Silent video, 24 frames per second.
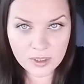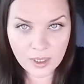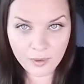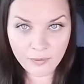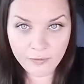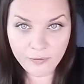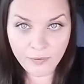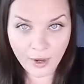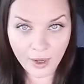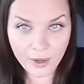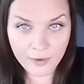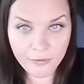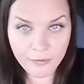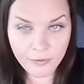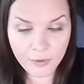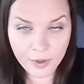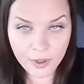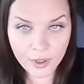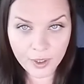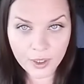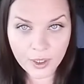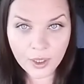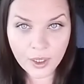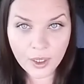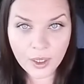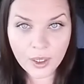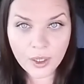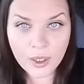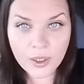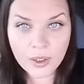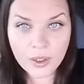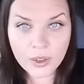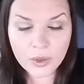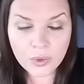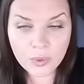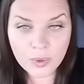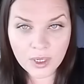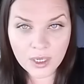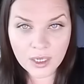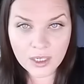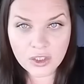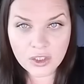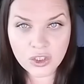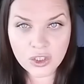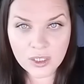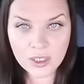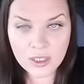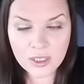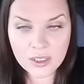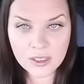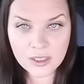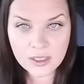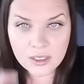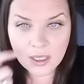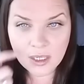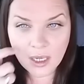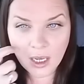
I'm 5 foot 3 inches,